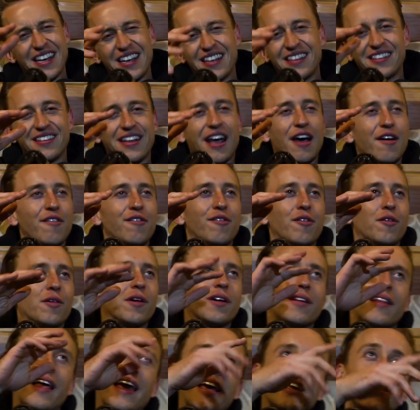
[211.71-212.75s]
not 4,
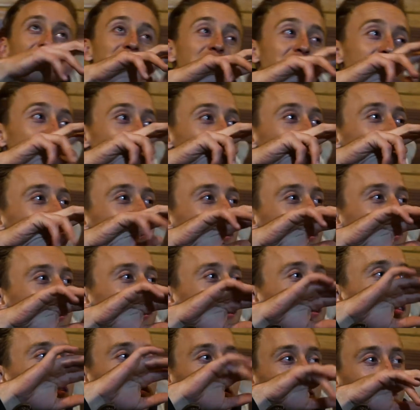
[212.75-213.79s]
like
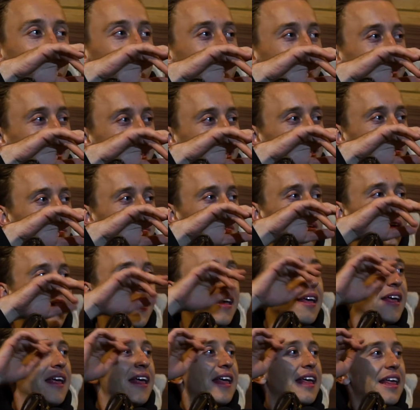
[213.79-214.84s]
2:30, 3 p.m.
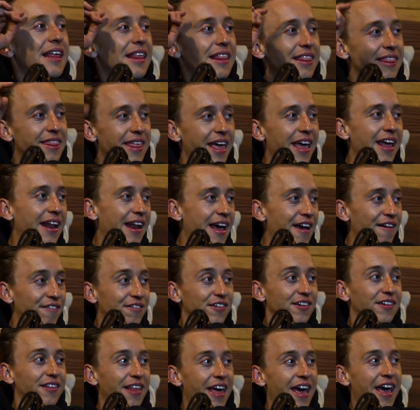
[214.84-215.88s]
Then
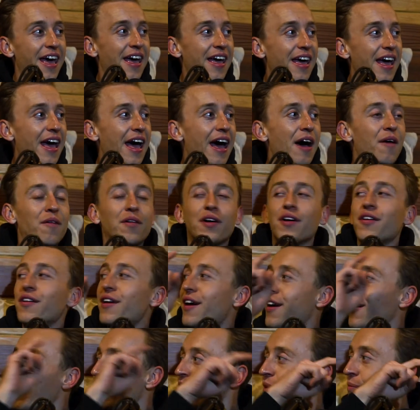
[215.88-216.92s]
after that, I would go to
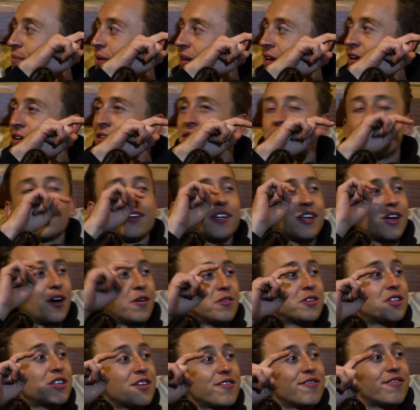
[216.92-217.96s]
El Camino,
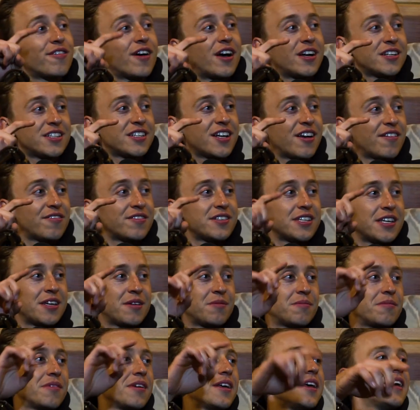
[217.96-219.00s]
coach the frosh off
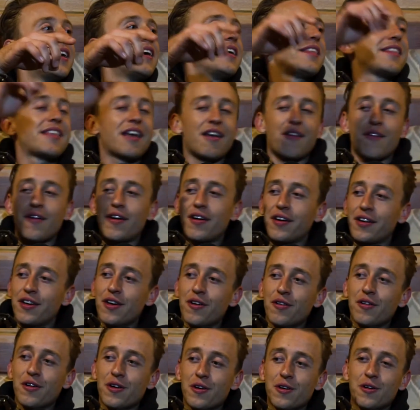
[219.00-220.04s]
team. Then I would
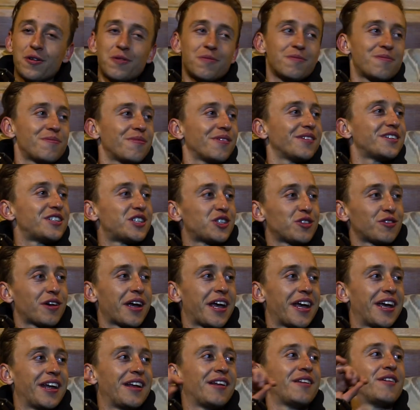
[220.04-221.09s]
go home,
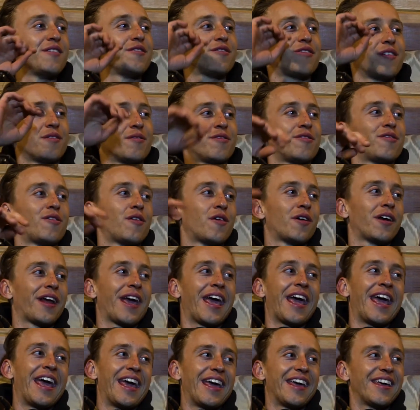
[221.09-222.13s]
train from 4
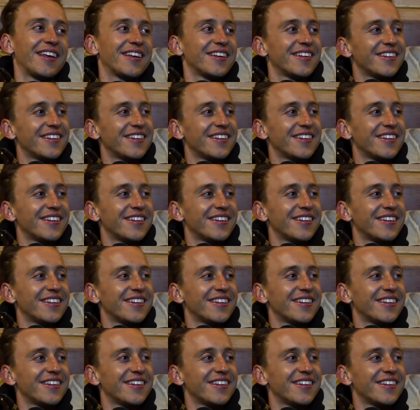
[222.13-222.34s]
to 8.